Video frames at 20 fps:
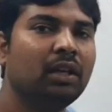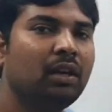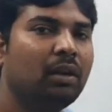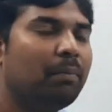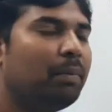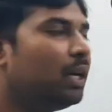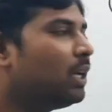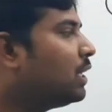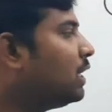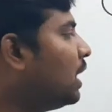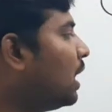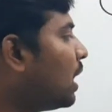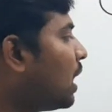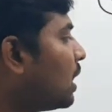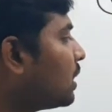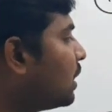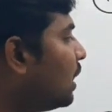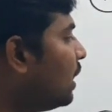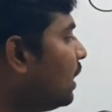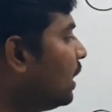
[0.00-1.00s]
But here
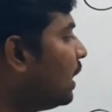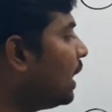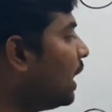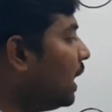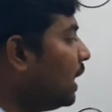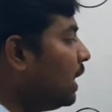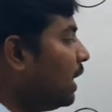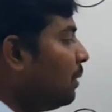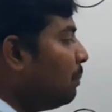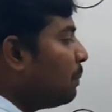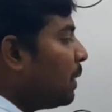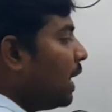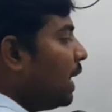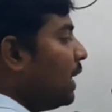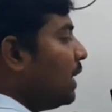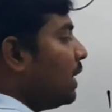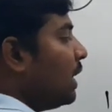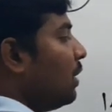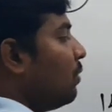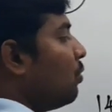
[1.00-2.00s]
asking A
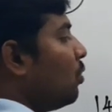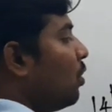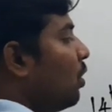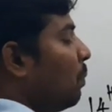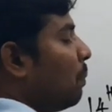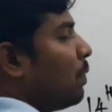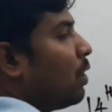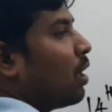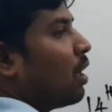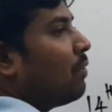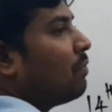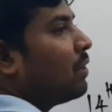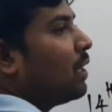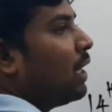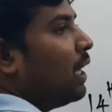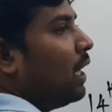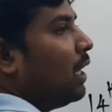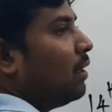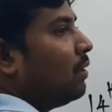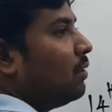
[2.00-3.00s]
by D whole power of
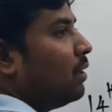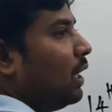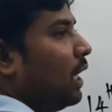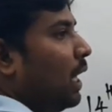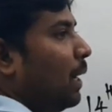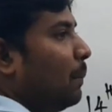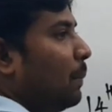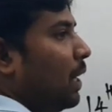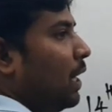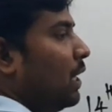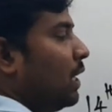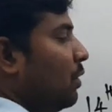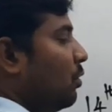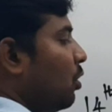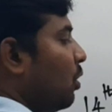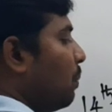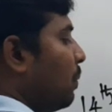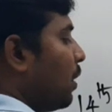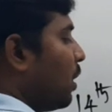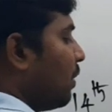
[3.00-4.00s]
10. A by D
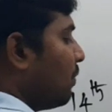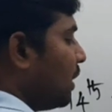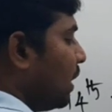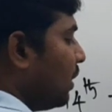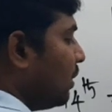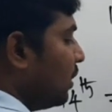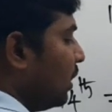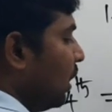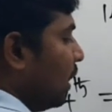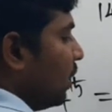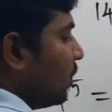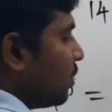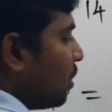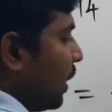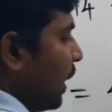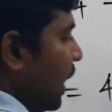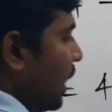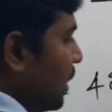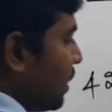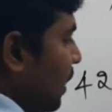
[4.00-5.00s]
whole power of 10. So A
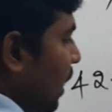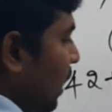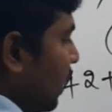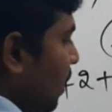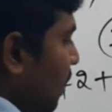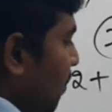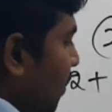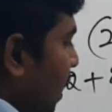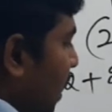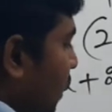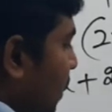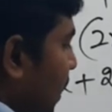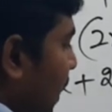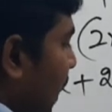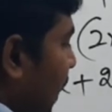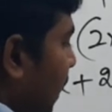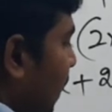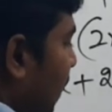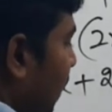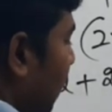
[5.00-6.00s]
is nothing but
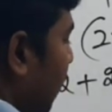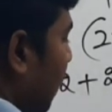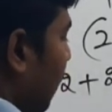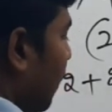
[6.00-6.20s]
3.